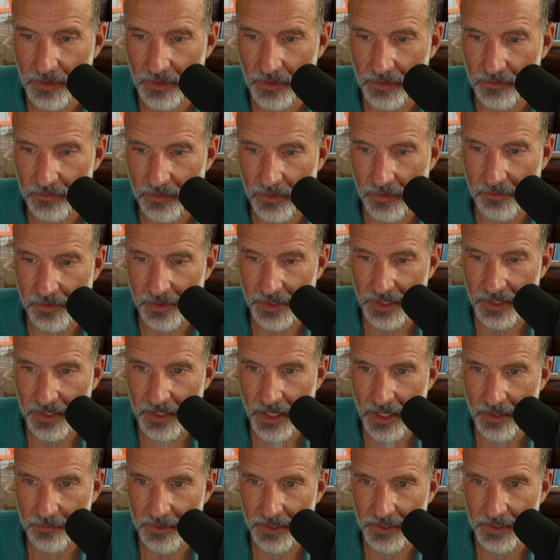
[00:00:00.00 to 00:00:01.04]
it's already
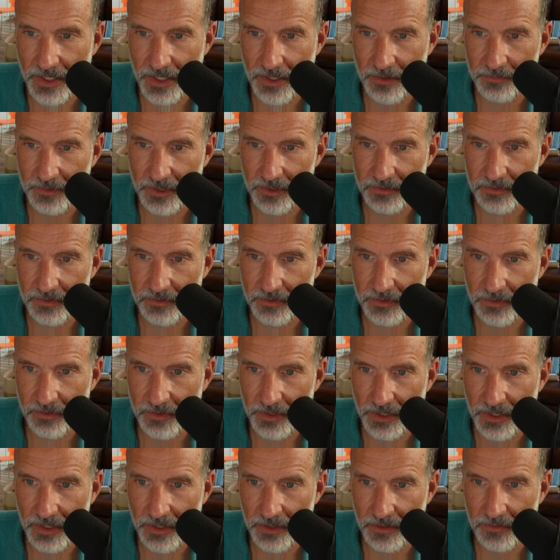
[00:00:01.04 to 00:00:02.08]
copied down, but I'll just do it
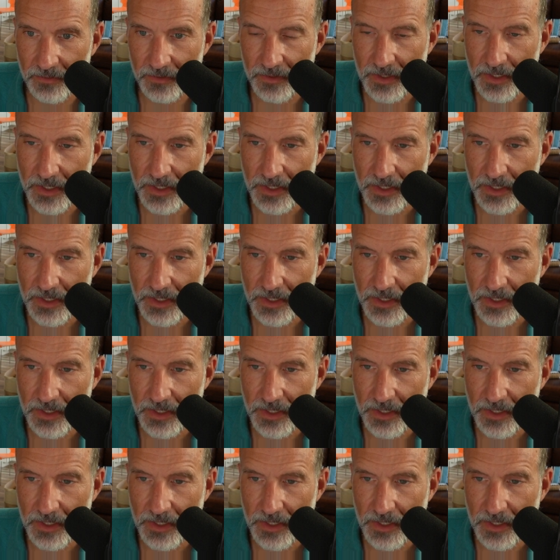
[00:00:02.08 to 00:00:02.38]
again.